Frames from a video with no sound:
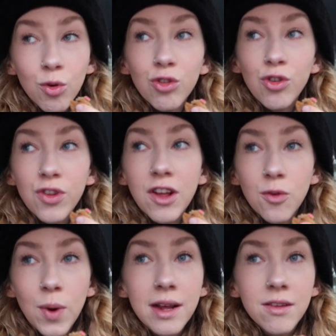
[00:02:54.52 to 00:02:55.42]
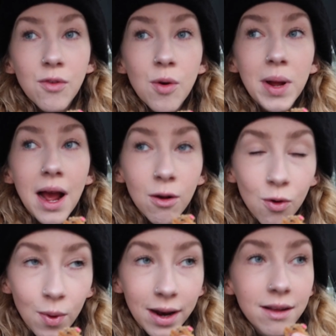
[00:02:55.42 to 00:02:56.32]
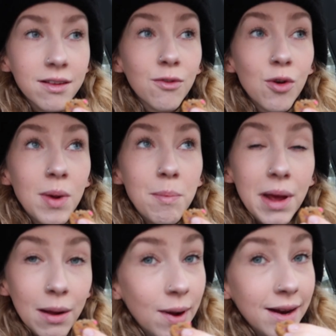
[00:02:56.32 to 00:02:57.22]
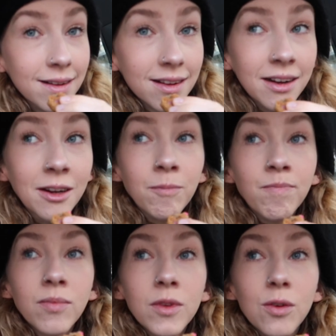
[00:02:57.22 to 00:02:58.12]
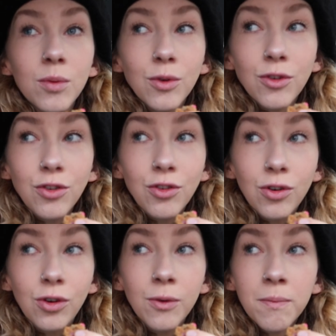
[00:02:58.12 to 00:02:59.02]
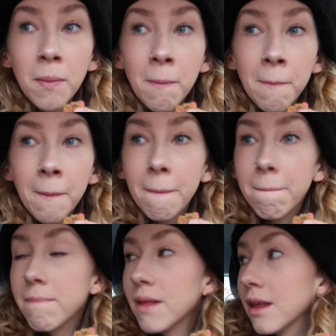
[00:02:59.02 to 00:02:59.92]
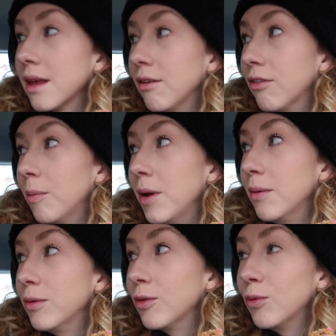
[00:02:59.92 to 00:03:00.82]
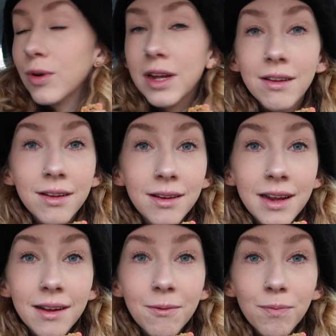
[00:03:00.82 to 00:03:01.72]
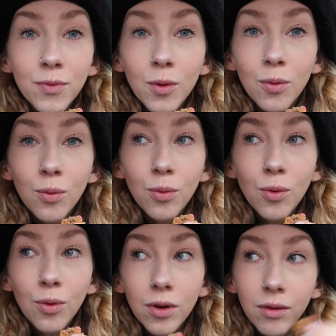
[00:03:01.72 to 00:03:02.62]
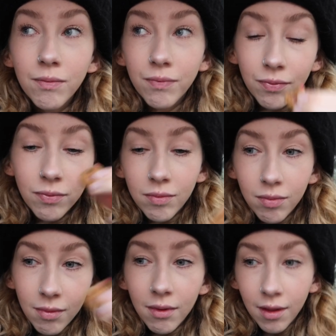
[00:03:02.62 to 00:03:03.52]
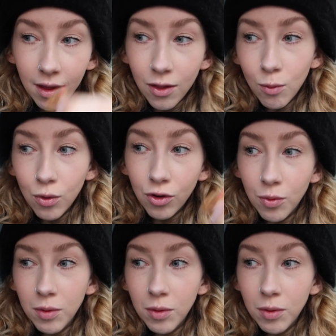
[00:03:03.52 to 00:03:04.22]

got two sets of wellies. I've got my ankle wellies and I've got my big wellies. I'm not too sure if I'll be able to walk in, walk. in the water